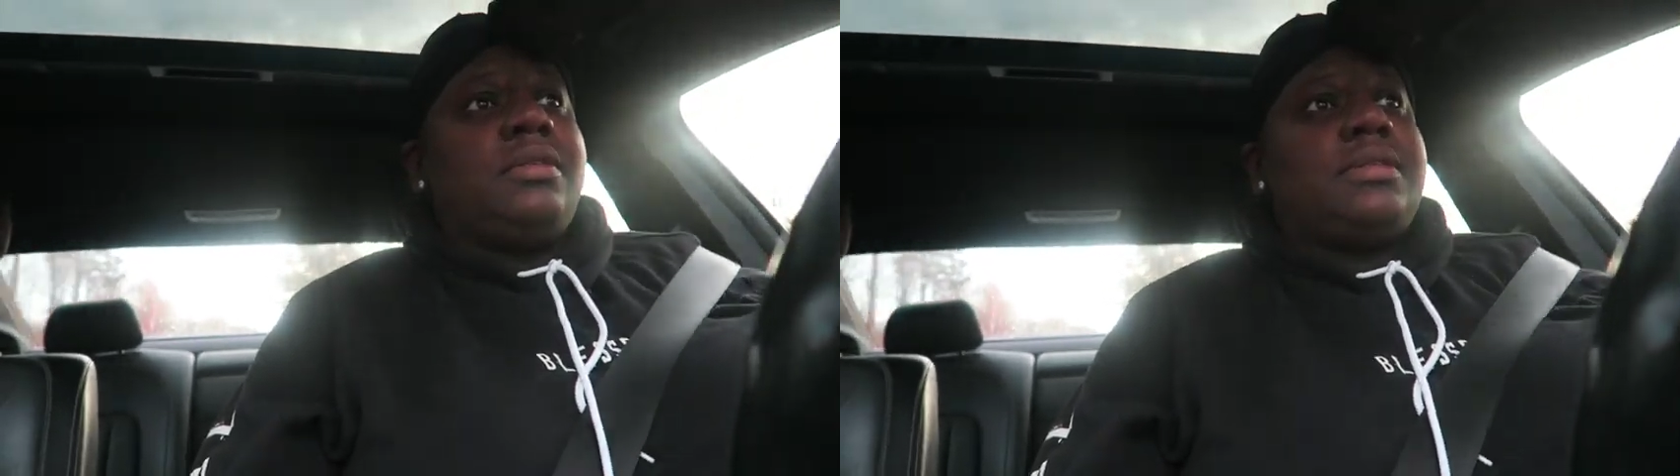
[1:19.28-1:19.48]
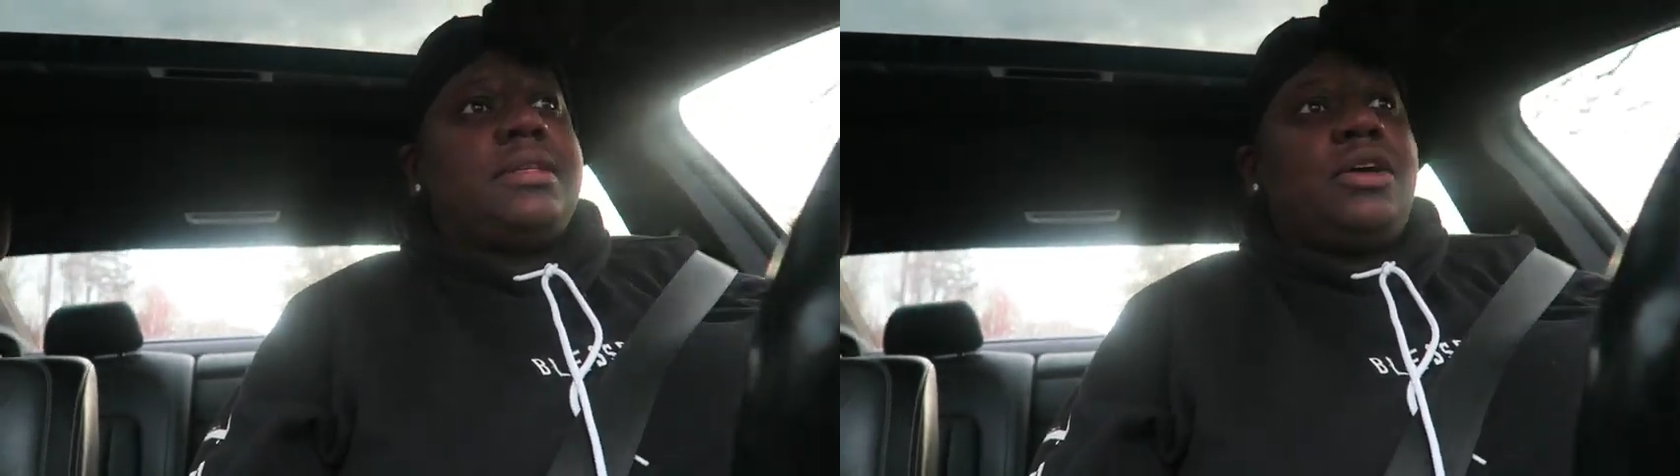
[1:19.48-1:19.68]

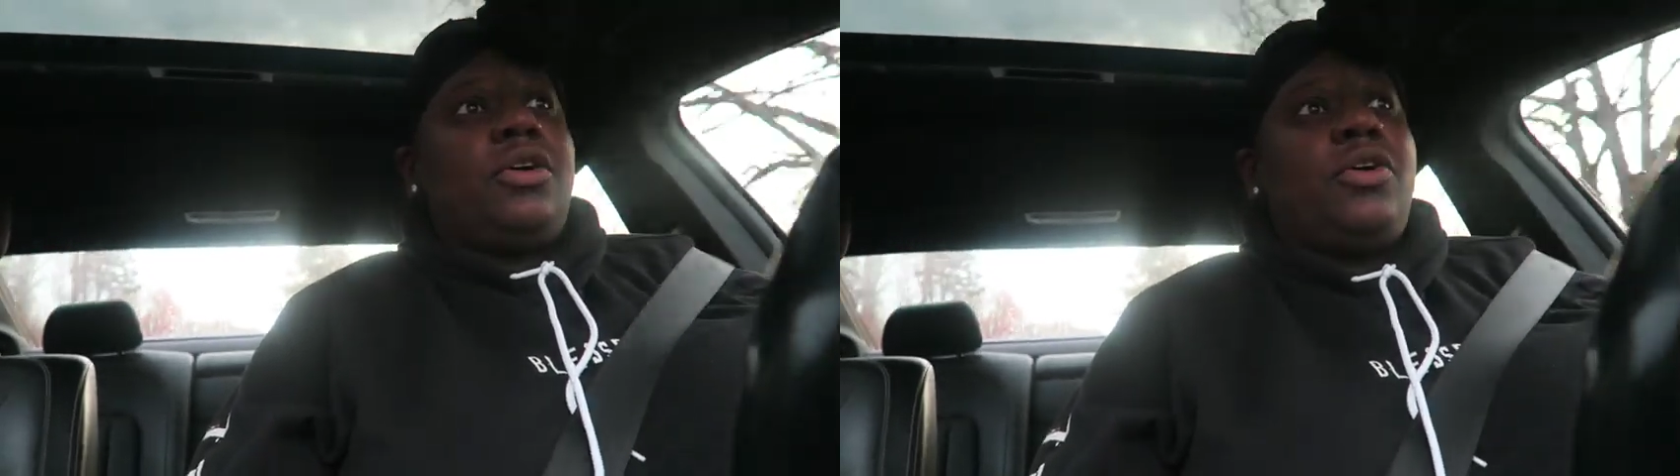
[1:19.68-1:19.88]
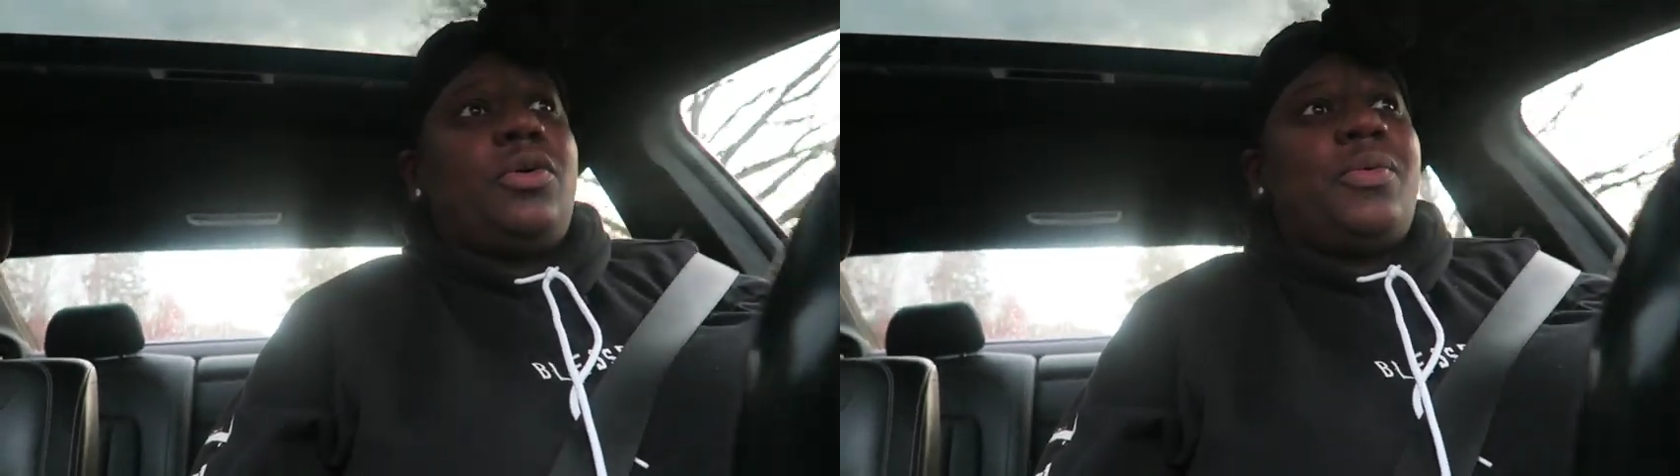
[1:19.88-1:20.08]

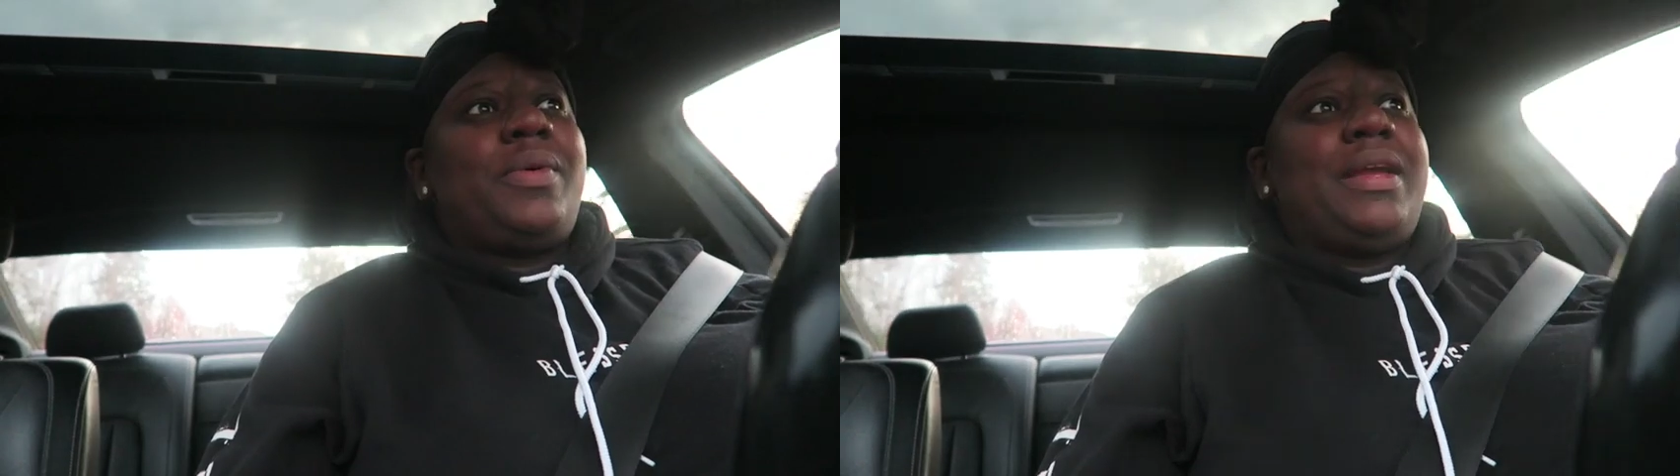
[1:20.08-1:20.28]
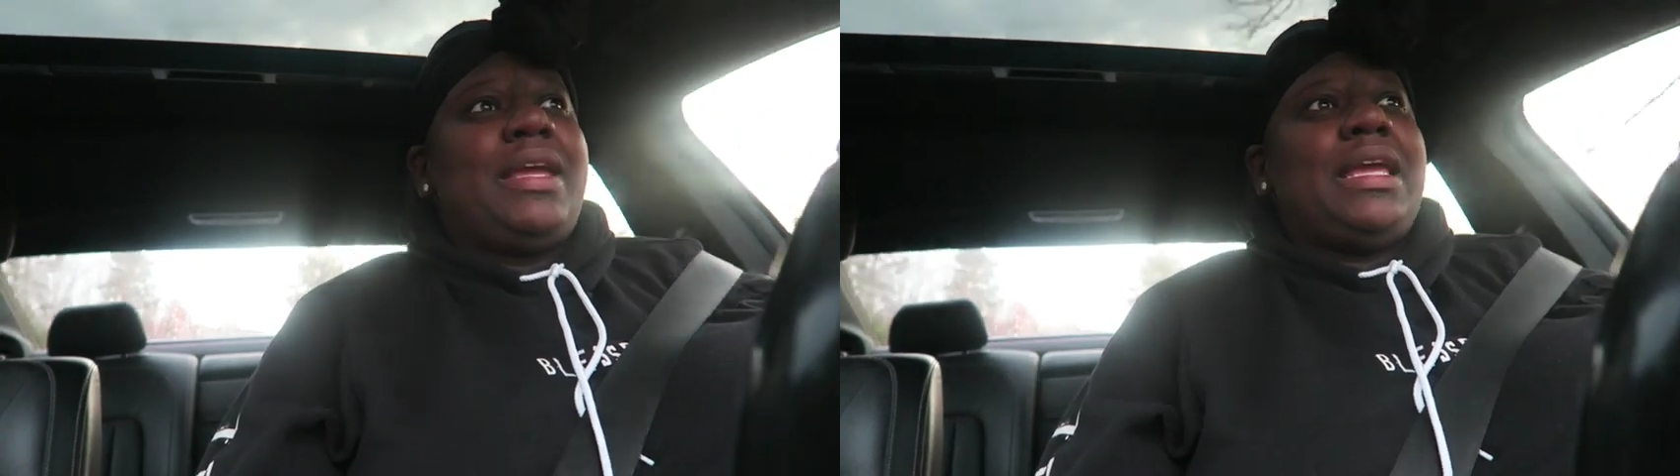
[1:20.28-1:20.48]
So,
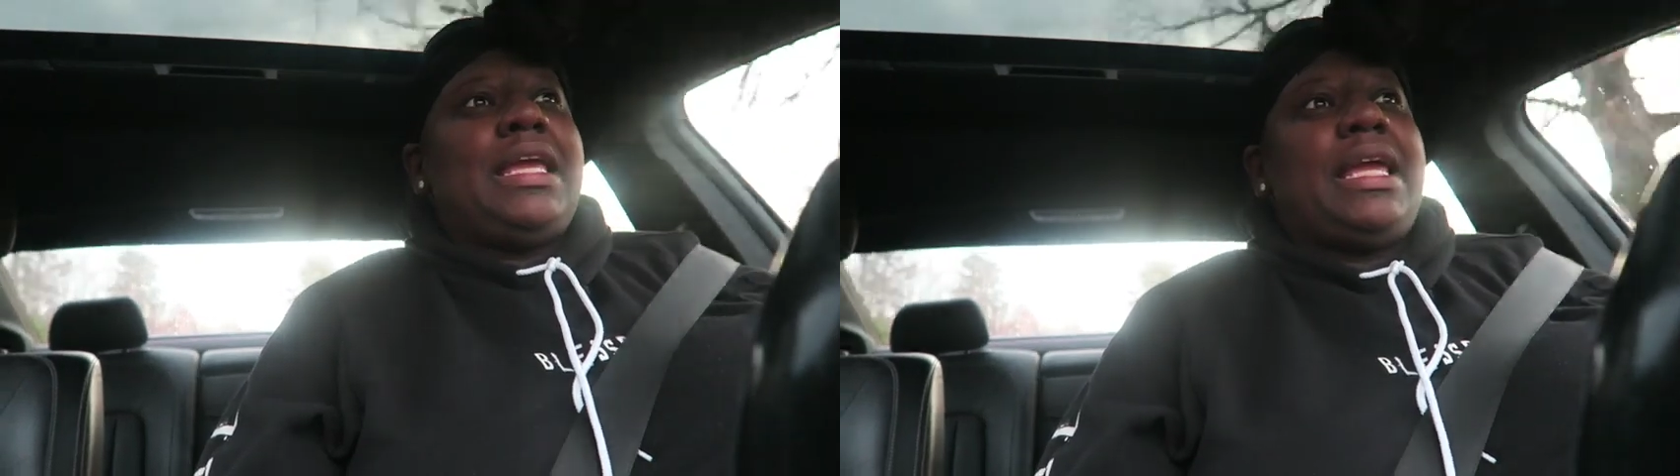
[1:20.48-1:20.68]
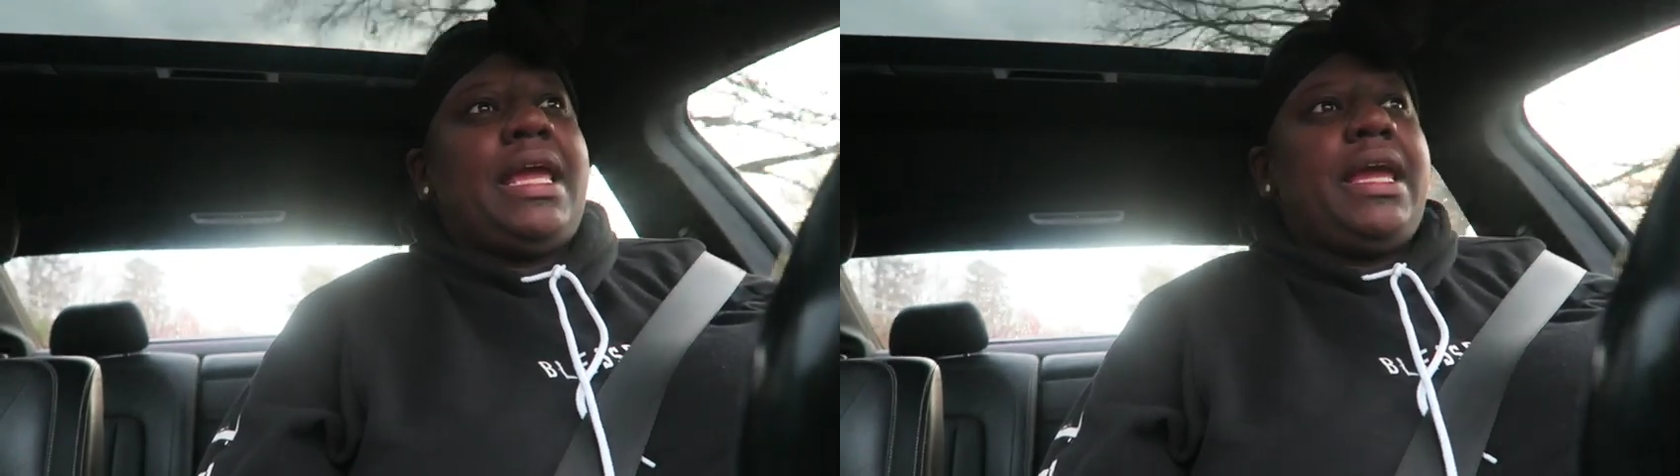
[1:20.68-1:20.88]

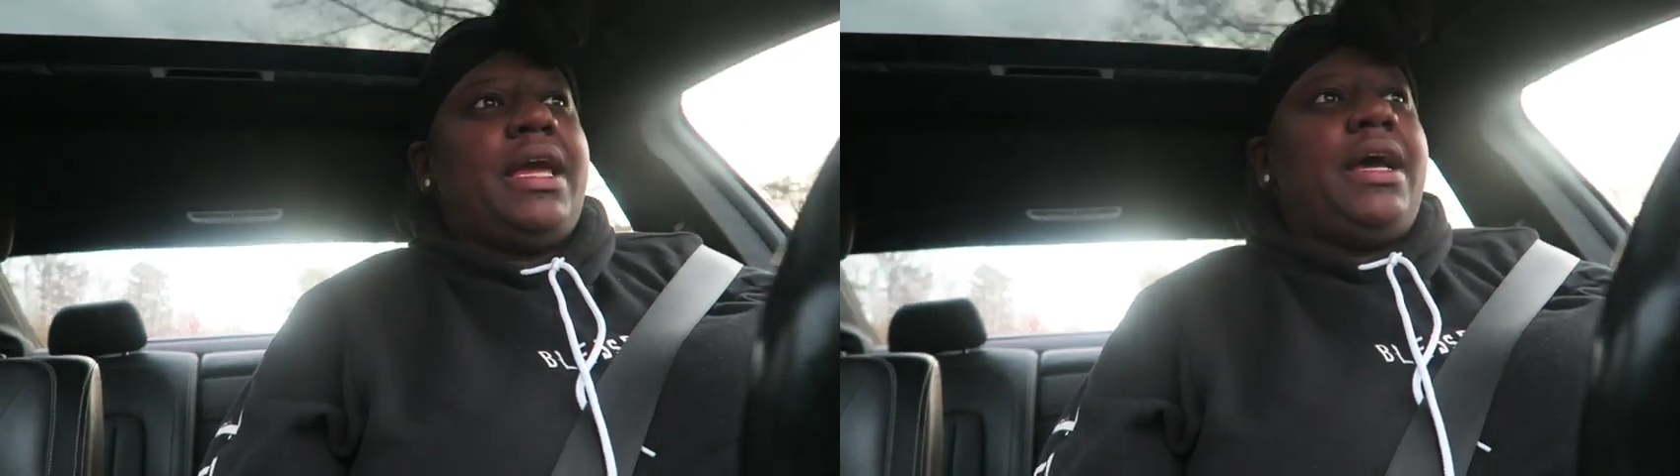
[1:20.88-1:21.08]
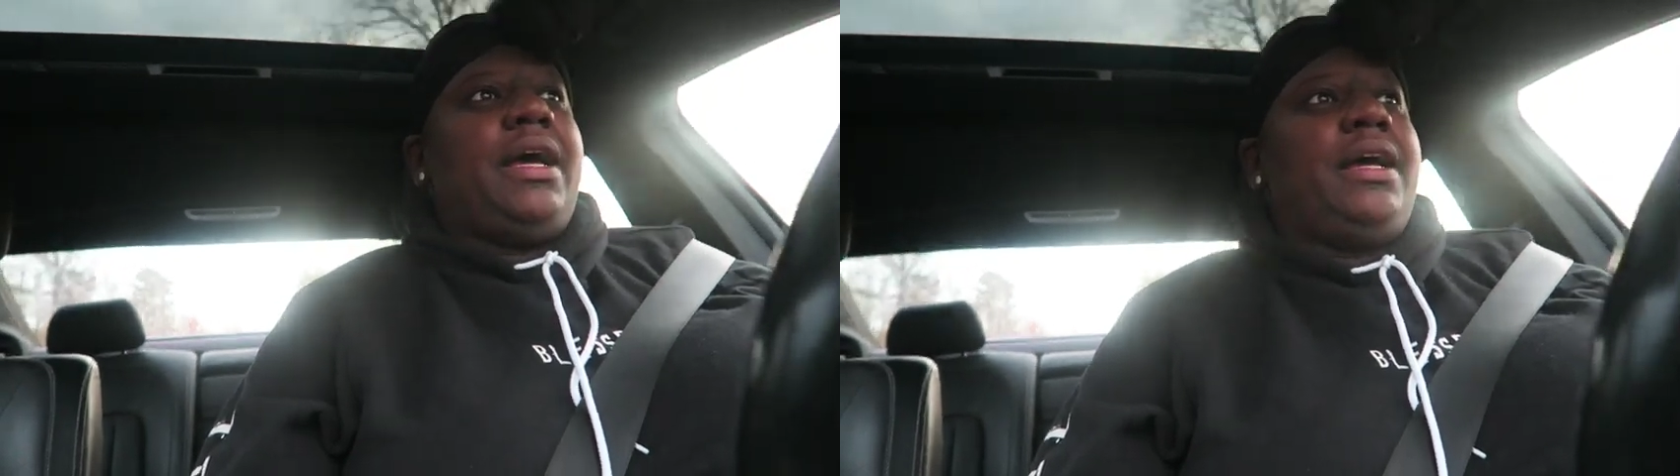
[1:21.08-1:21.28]

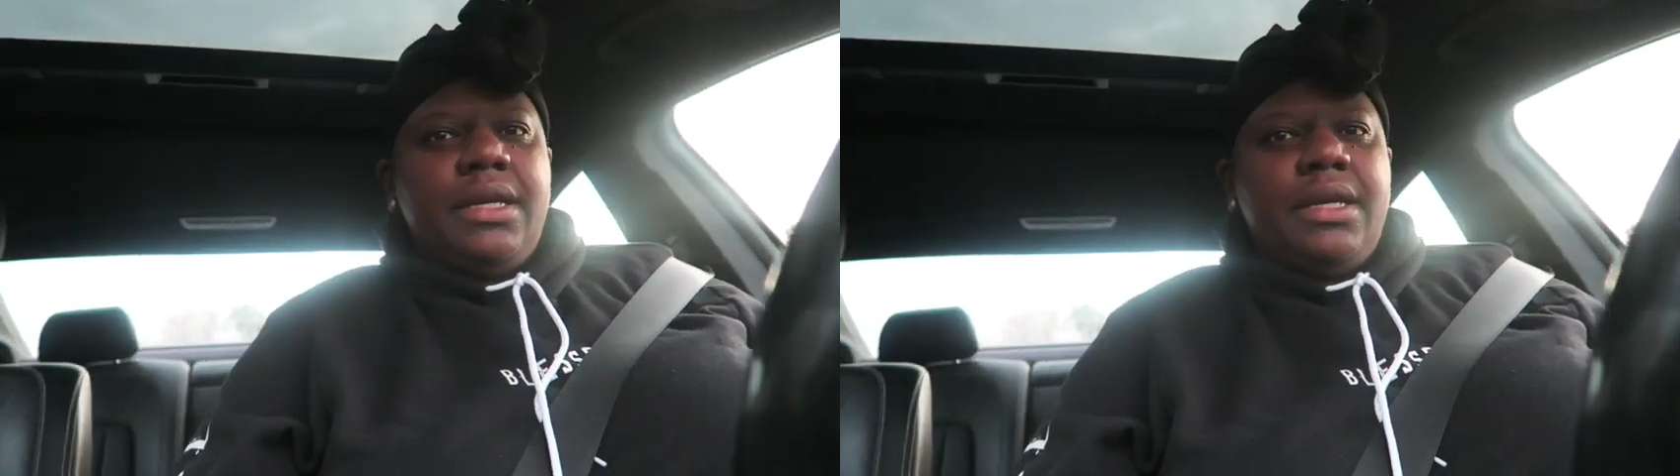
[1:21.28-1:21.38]
yeah.